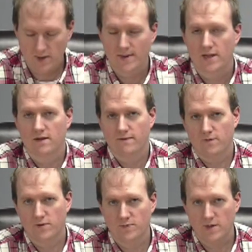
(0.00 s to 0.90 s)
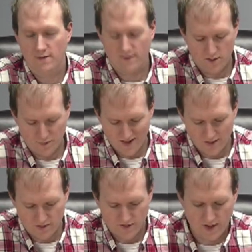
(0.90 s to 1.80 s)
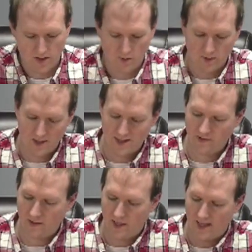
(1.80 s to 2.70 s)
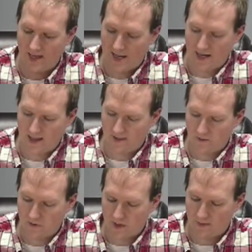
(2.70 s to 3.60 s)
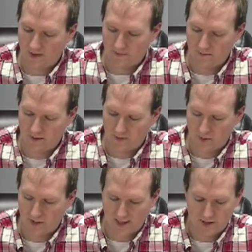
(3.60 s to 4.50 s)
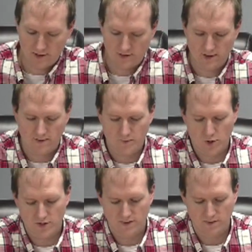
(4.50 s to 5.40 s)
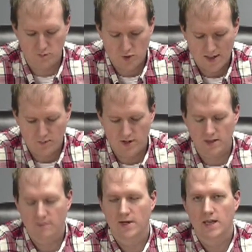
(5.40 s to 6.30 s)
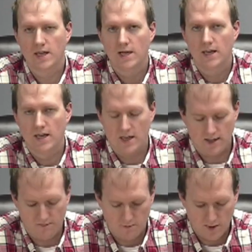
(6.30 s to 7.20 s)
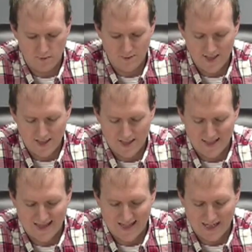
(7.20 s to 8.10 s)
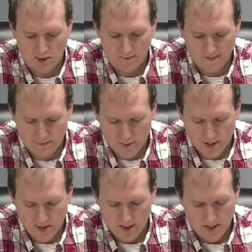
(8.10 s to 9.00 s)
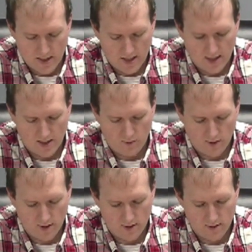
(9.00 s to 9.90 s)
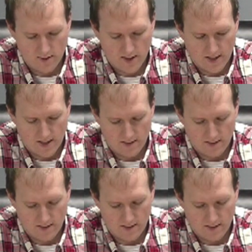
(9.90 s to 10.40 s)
on the enforcement of our political sign ordinance. This was coming from the Protection of Persons and Property Committee from their meeting in late November, where